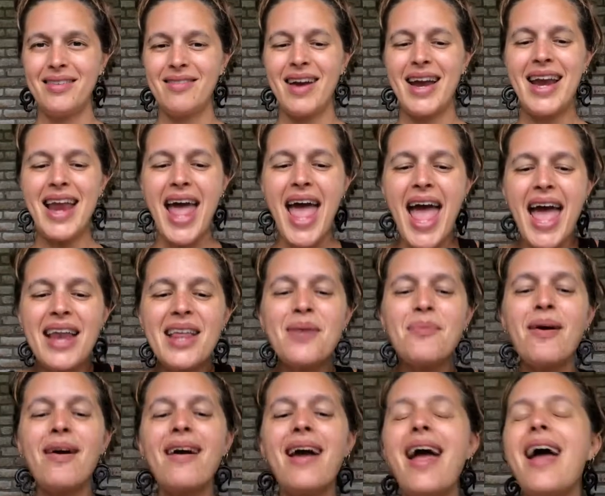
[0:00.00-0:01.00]
right?
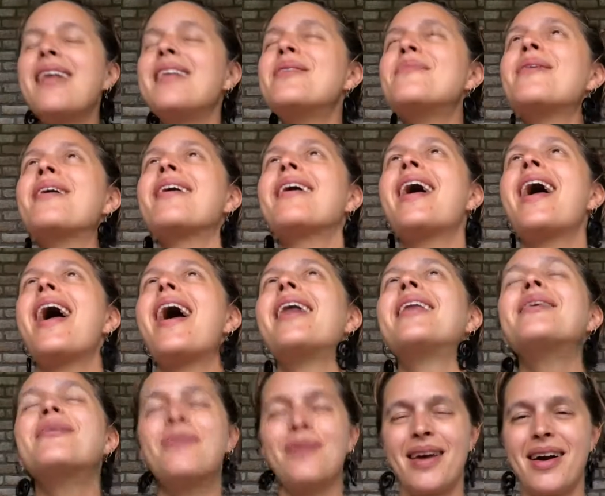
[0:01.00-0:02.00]
Anywhere, anywhere,
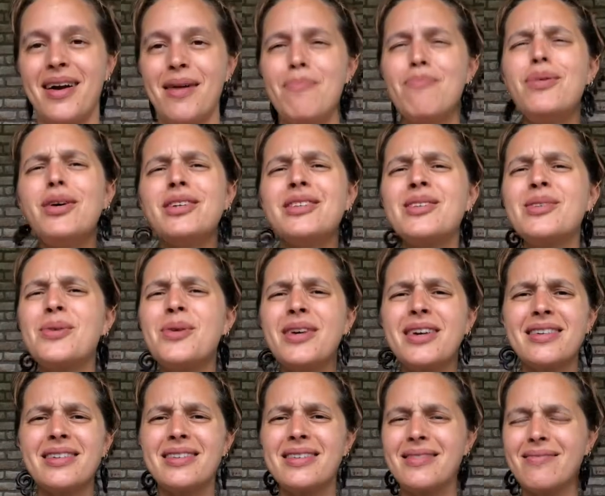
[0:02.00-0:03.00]
anywhere.
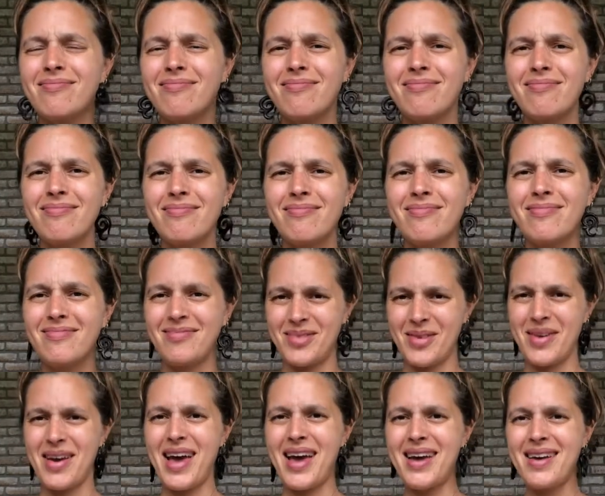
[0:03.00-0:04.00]
Bookstores,
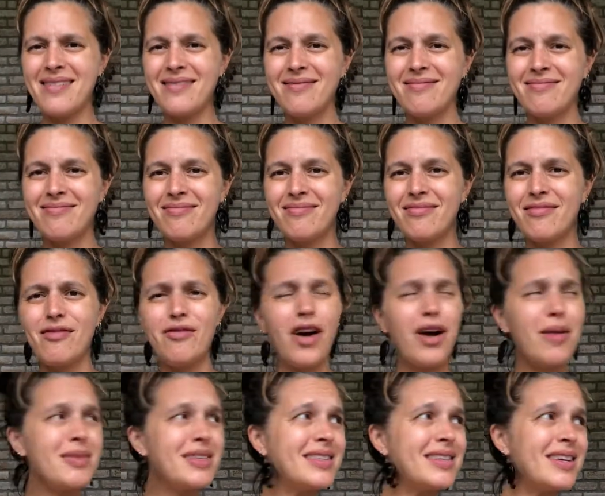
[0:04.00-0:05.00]
okay?
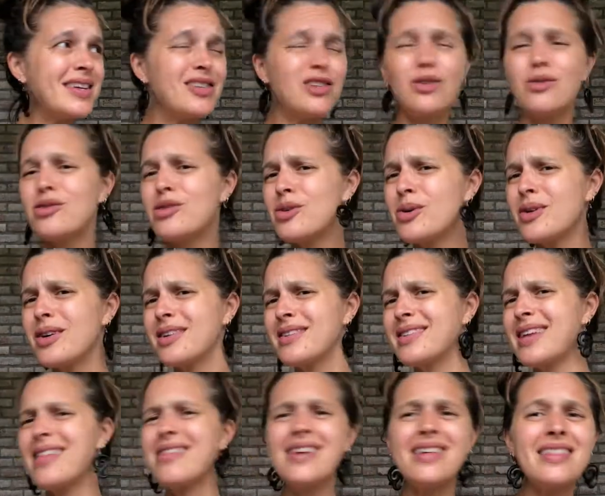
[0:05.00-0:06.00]
Pharmacy, shoe stores.
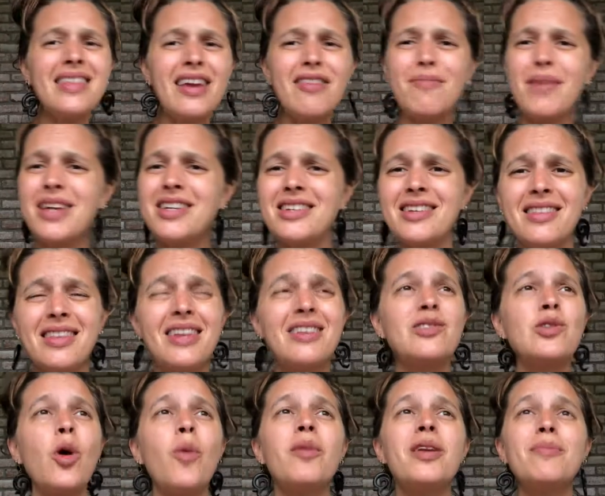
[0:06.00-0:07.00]
I think that I've mentioned like
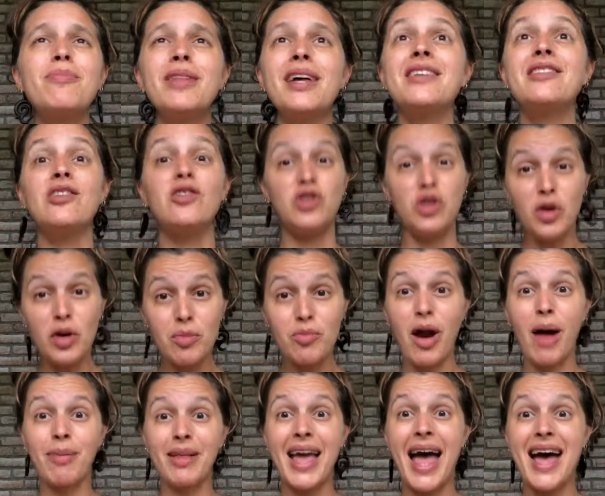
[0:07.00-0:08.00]
so many places. You could
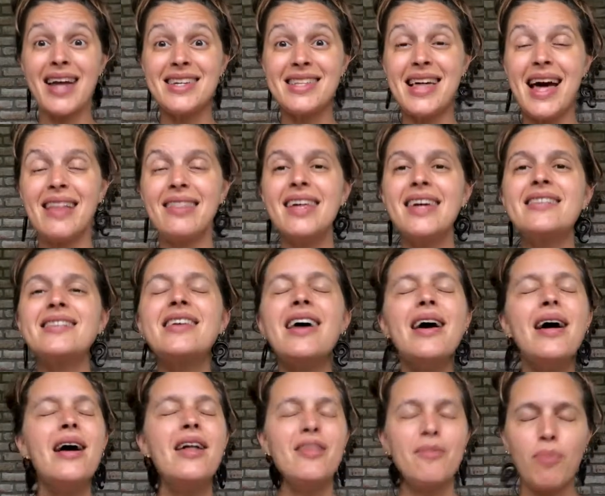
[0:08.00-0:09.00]
probably add to that list.
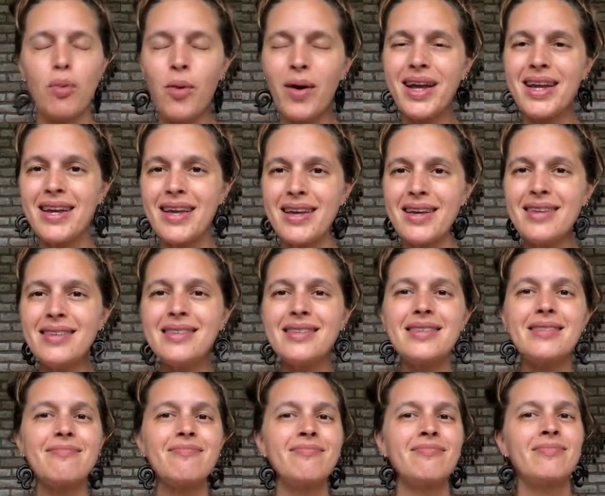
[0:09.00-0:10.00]
The point is,